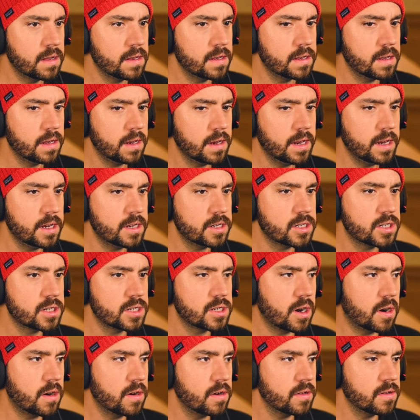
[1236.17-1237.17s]
Didn't he just
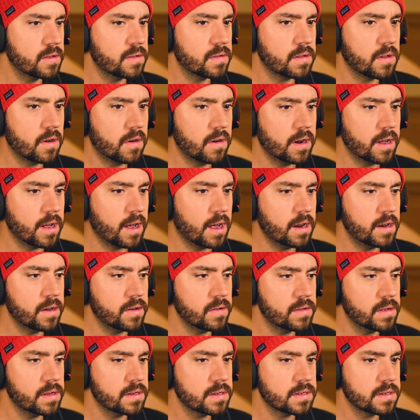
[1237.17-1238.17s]
start learning how to
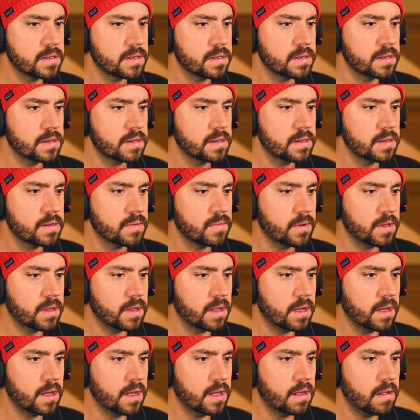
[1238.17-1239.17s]
do this? What
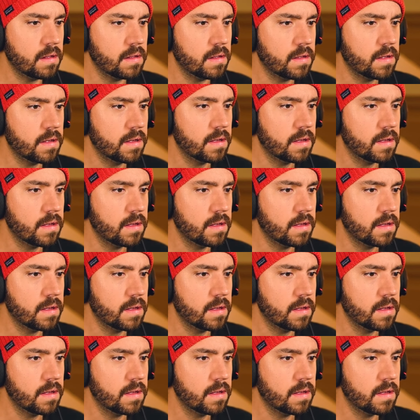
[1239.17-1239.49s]
the hell?